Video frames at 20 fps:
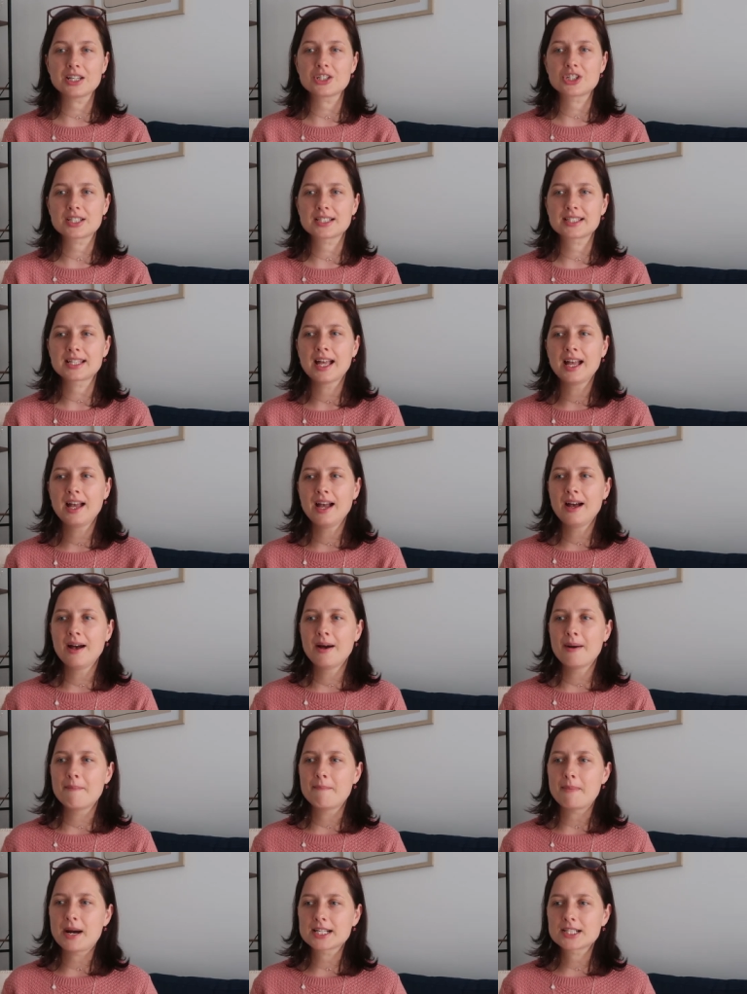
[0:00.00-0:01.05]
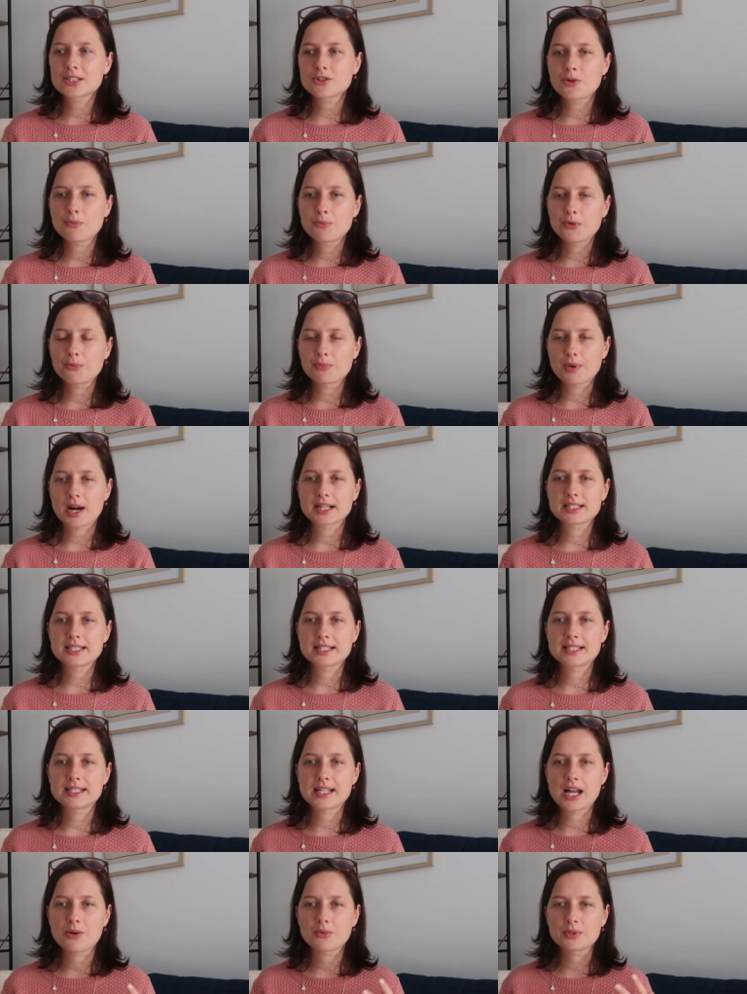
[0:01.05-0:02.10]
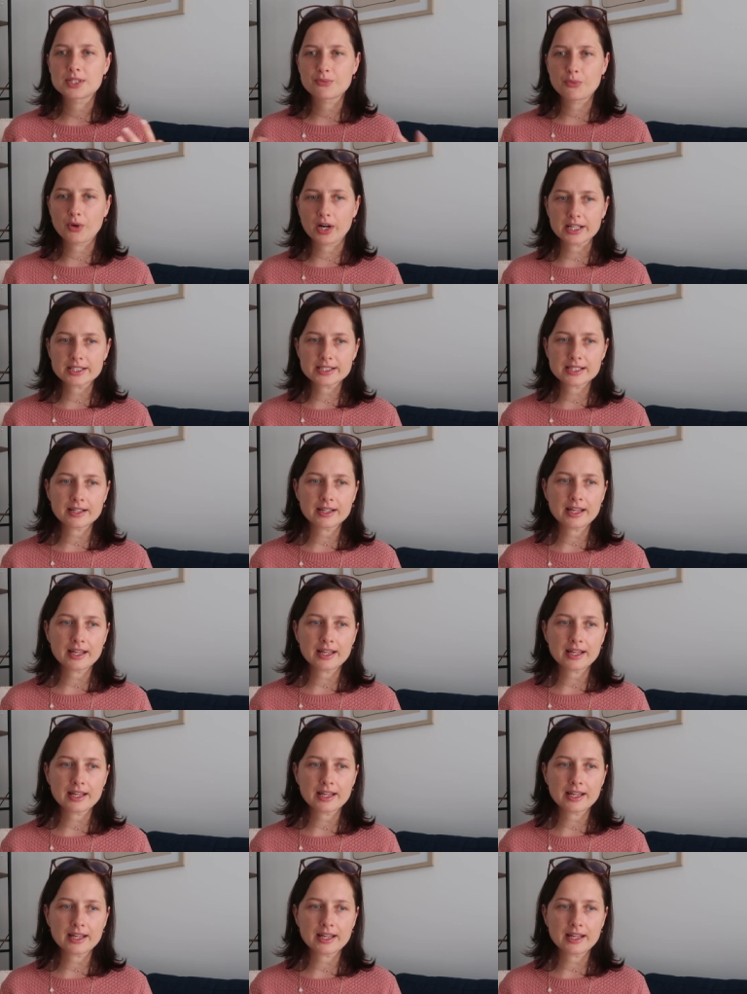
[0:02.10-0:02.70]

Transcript: It's just my scope of practice now is wider,